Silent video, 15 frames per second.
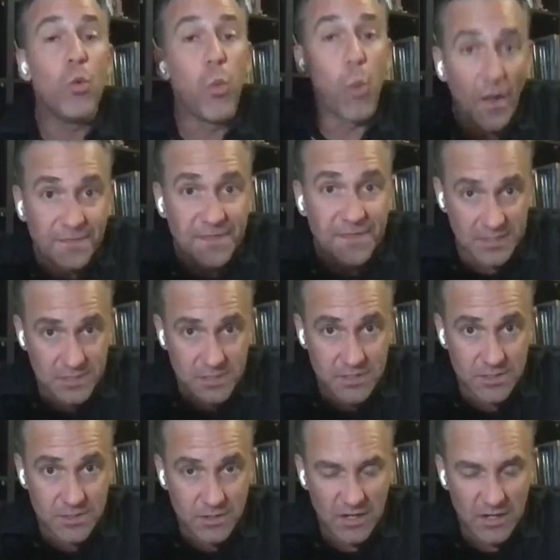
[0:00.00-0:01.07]
You want
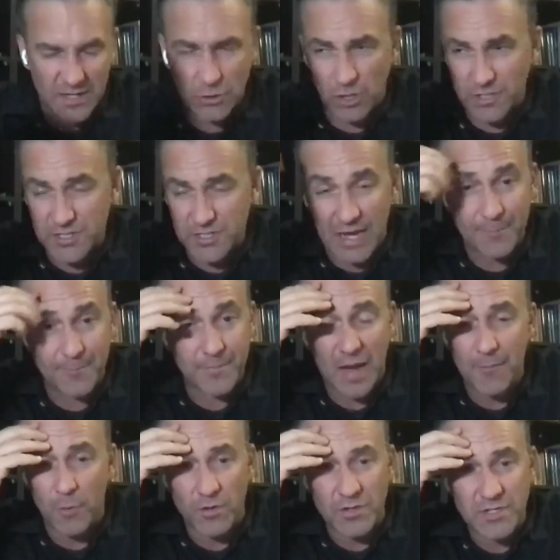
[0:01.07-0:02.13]
this. It costs,
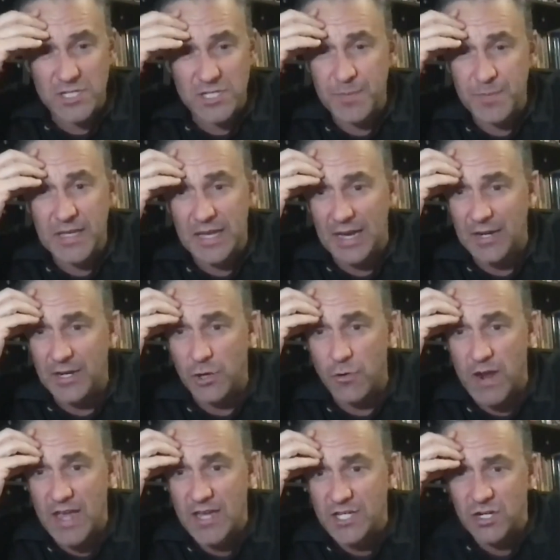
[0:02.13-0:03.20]
I'm speaking under
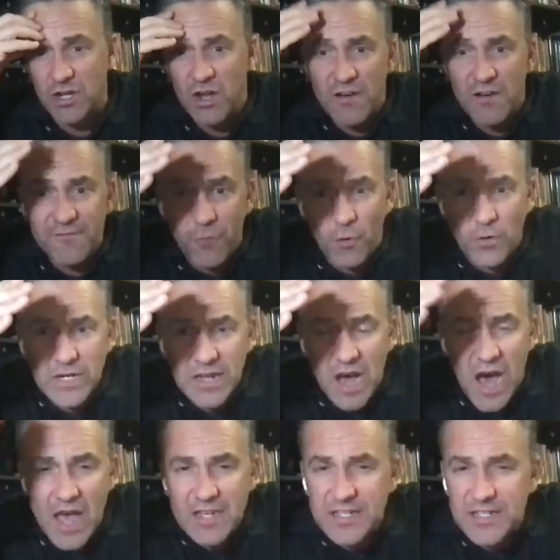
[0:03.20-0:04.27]
correction,
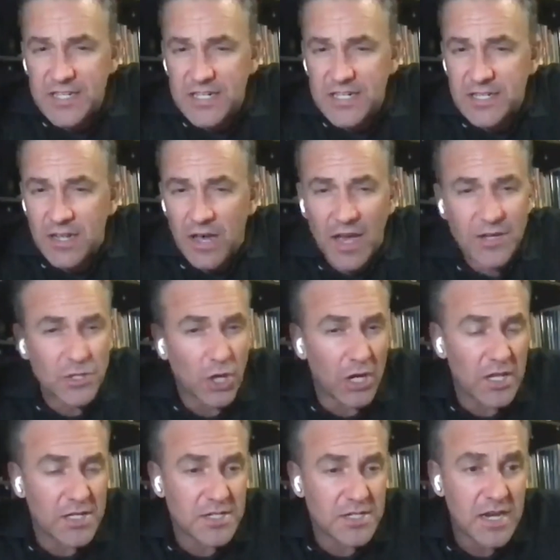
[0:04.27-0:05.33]
$49,
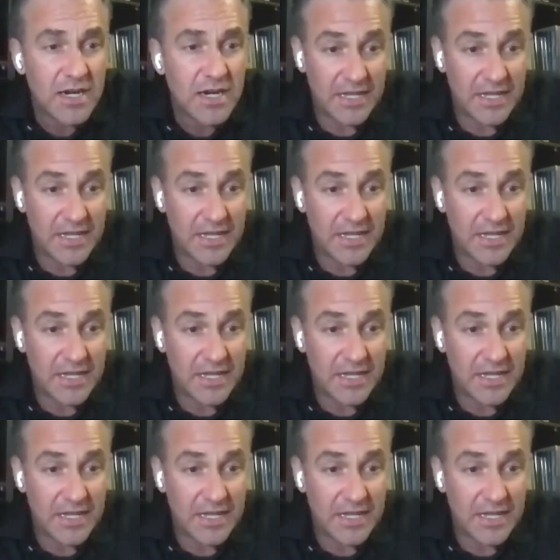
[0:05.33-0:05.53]
$69.